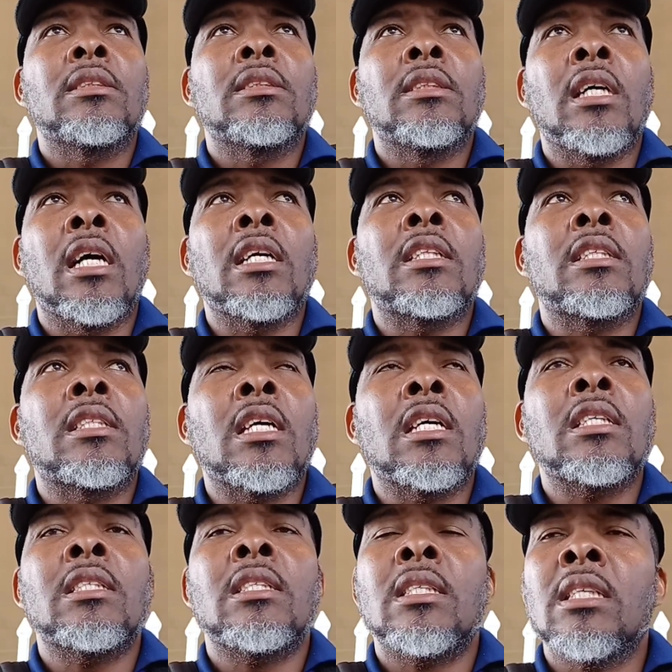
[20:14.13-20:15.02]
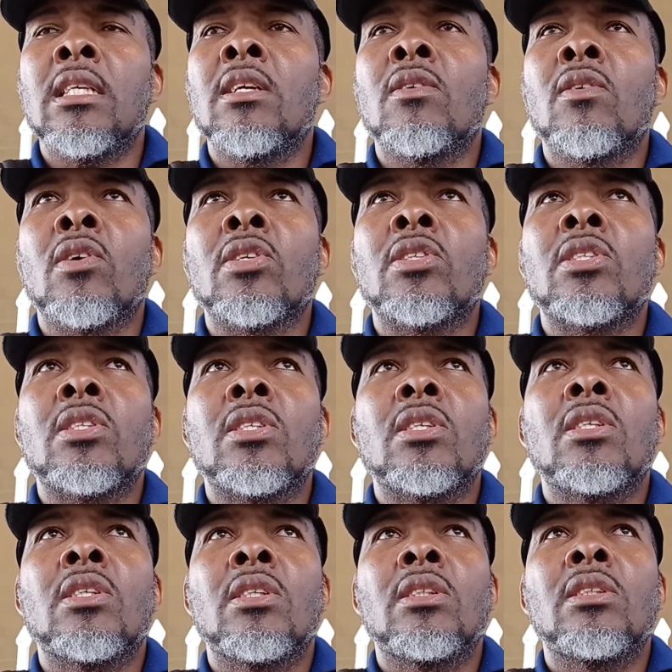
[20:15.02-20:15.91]
that a serious
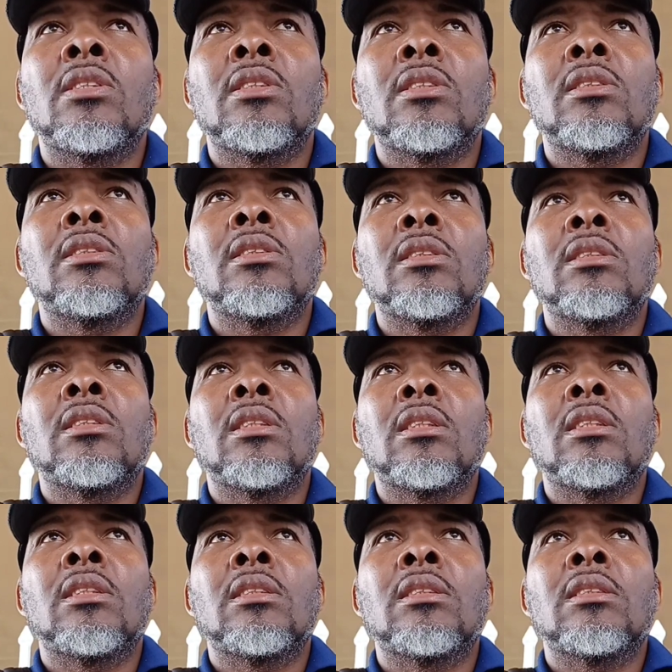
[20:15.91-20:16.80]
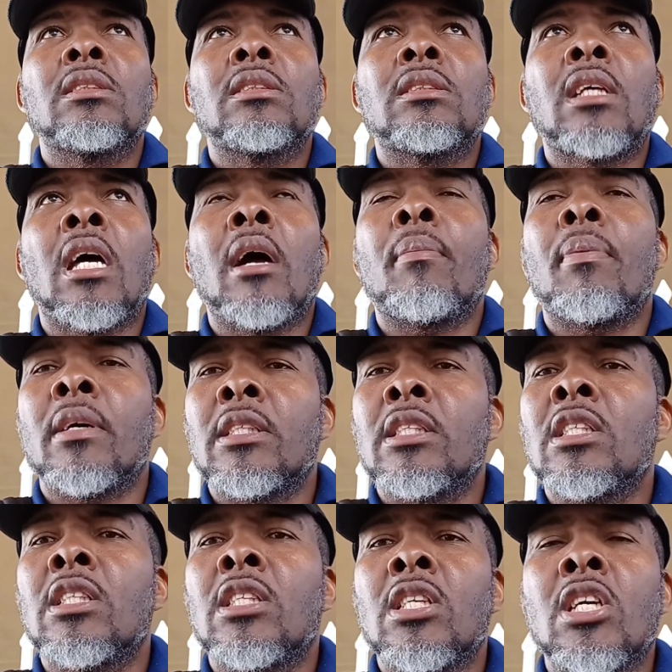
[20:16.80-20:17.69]
type of
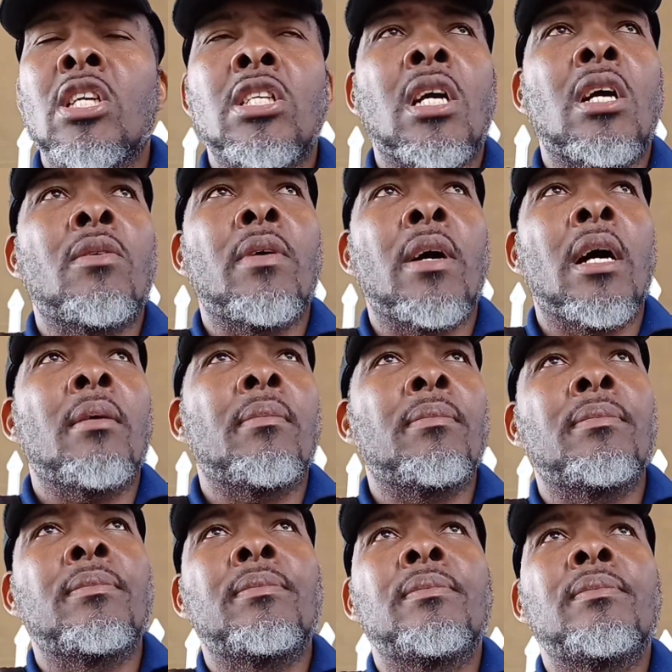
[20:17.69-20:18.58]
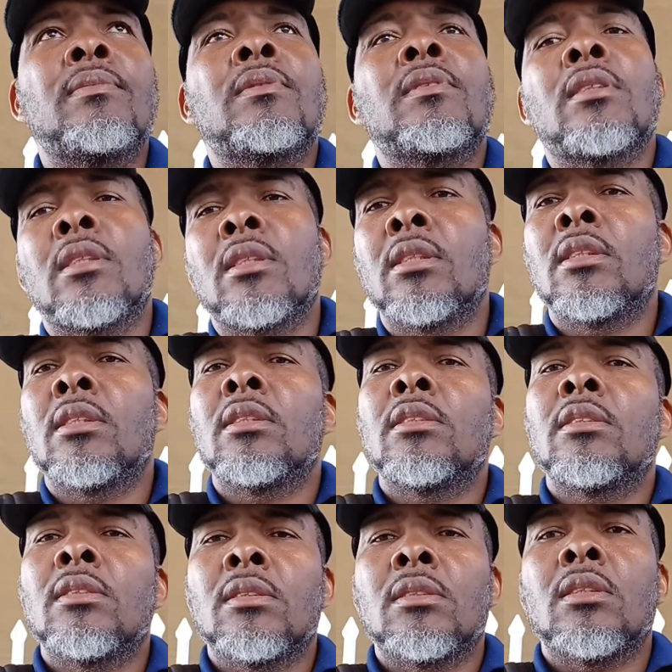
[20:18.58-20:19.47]
situation where happen
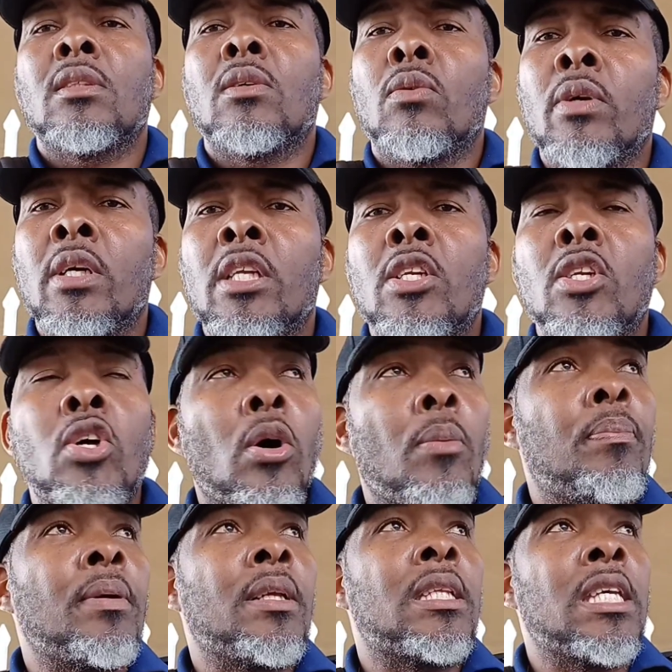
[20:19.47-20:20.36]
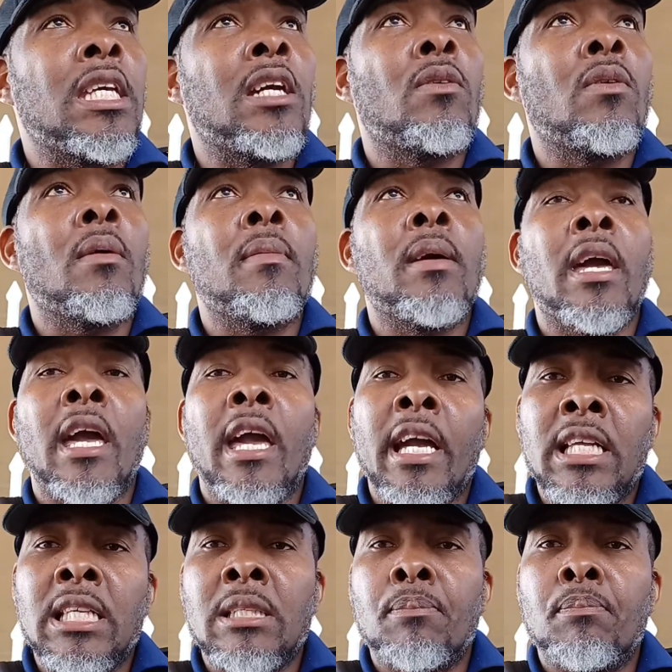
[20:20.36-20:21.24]
with duppy thing where me
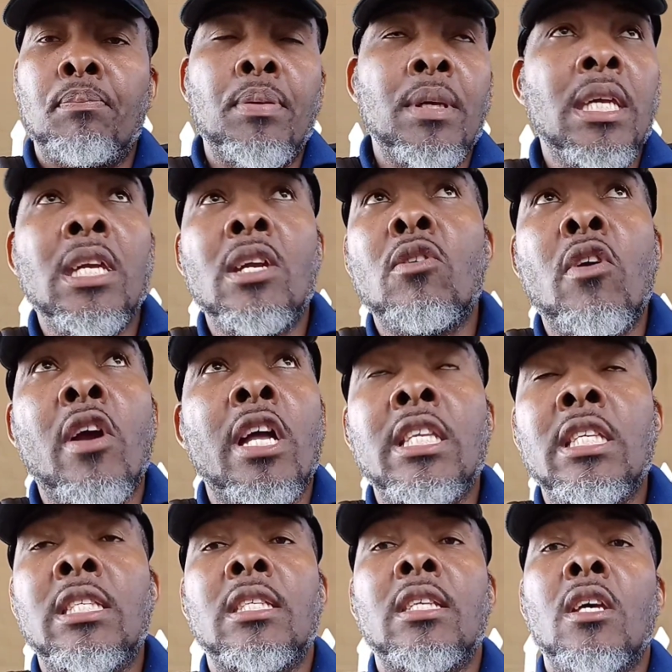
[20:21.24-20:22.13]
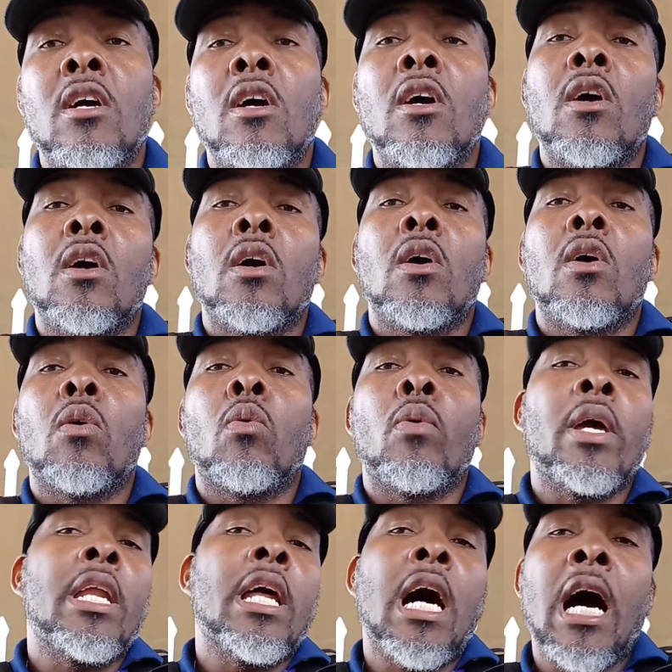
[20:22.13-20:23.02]
experience
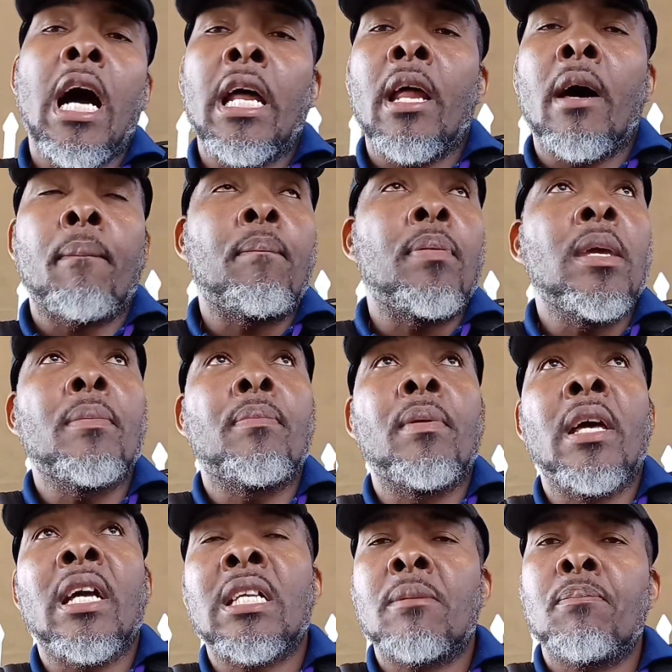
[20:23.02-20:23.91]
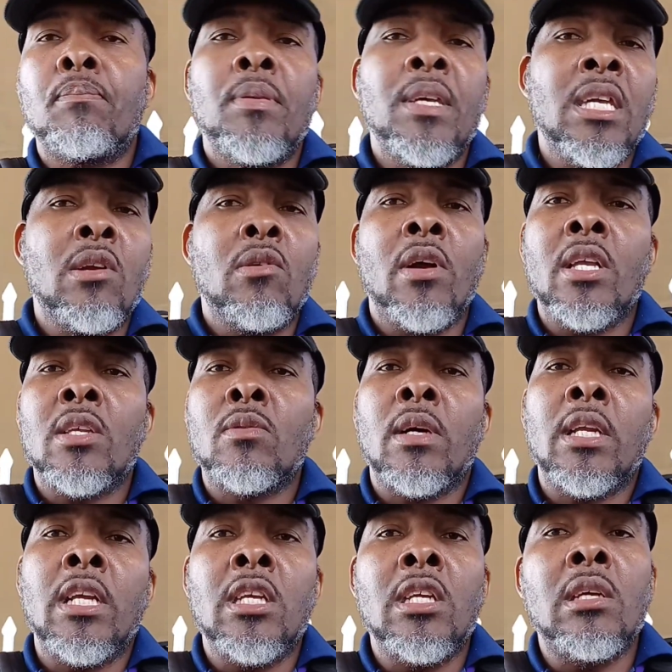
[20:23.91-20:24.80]
with other people experience
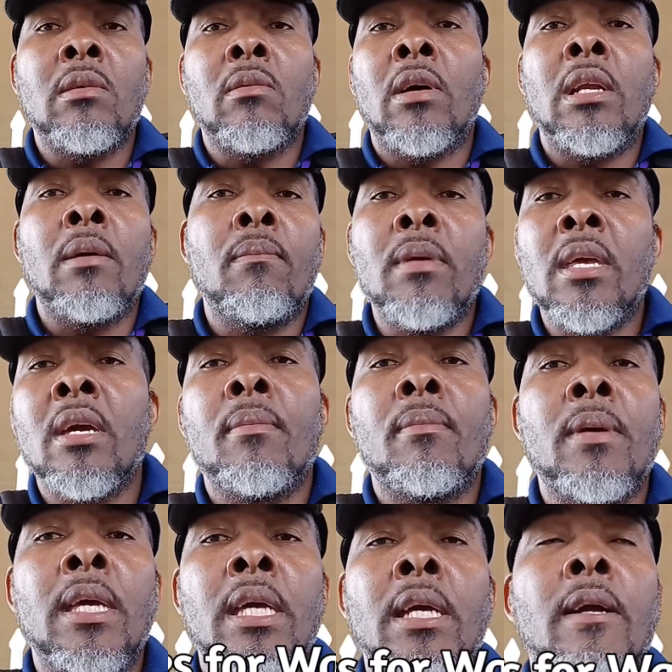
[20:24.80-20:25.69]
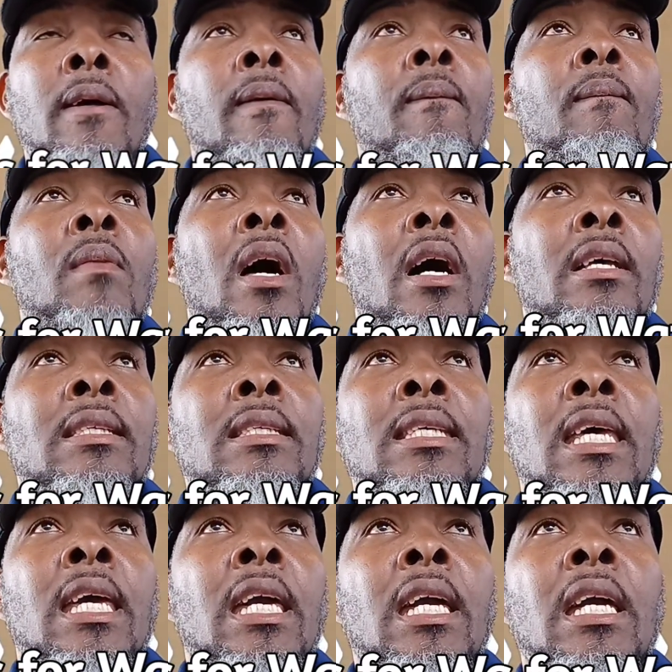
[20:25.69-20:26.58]
where the where the baby I
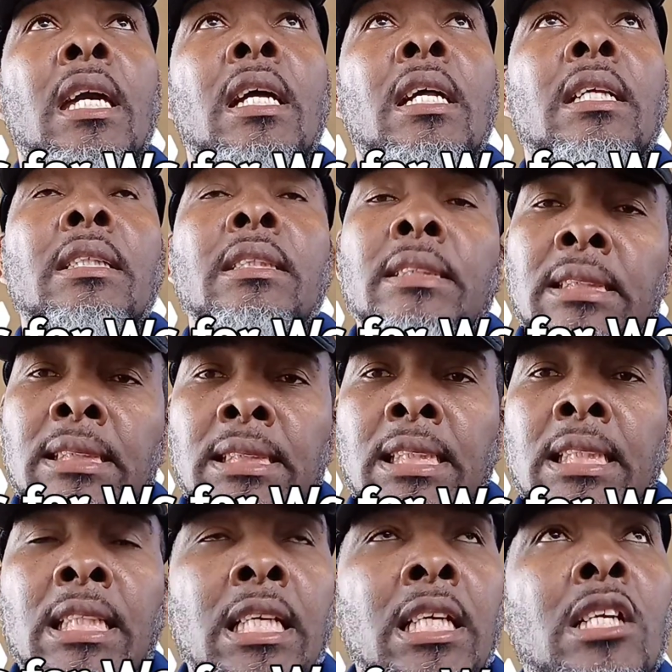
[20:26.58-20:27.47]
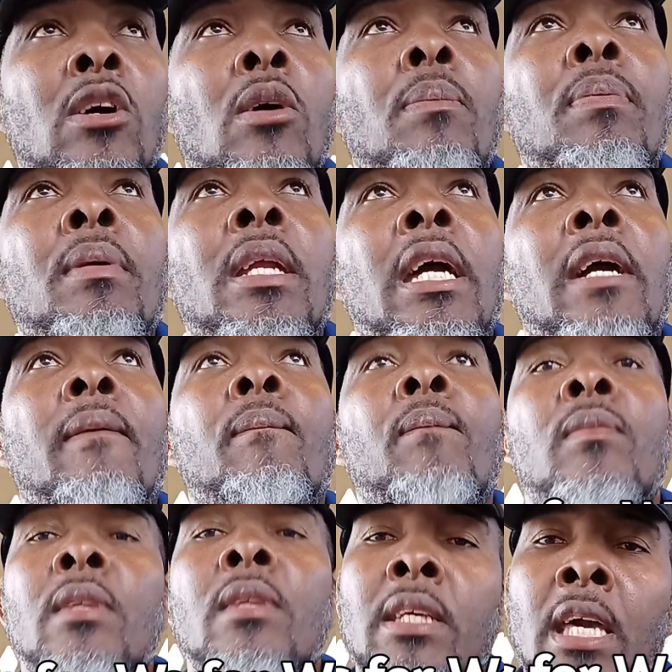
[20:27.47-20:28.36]
say see the duppy there.
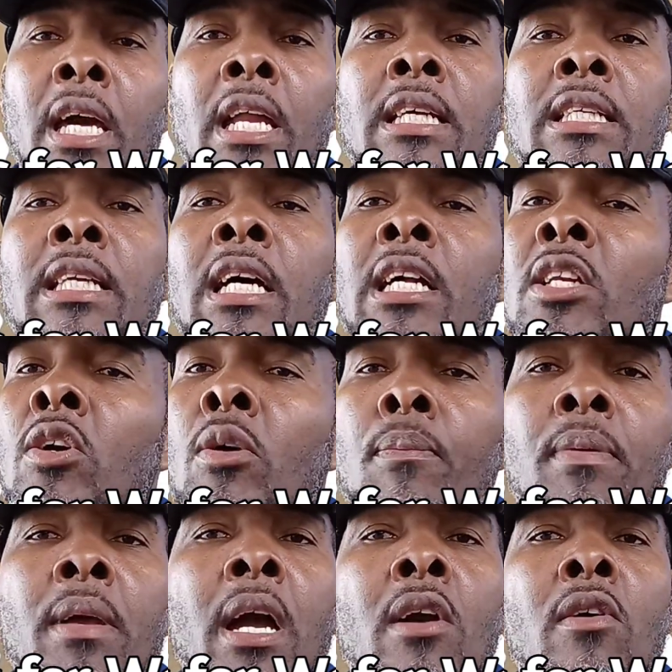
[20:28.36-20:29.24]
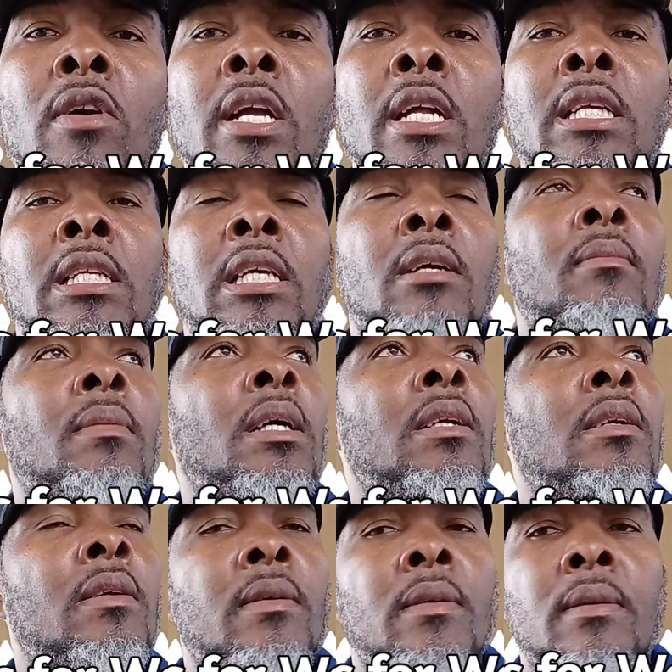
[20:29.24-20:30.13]
You understand? Duppy a real thing man.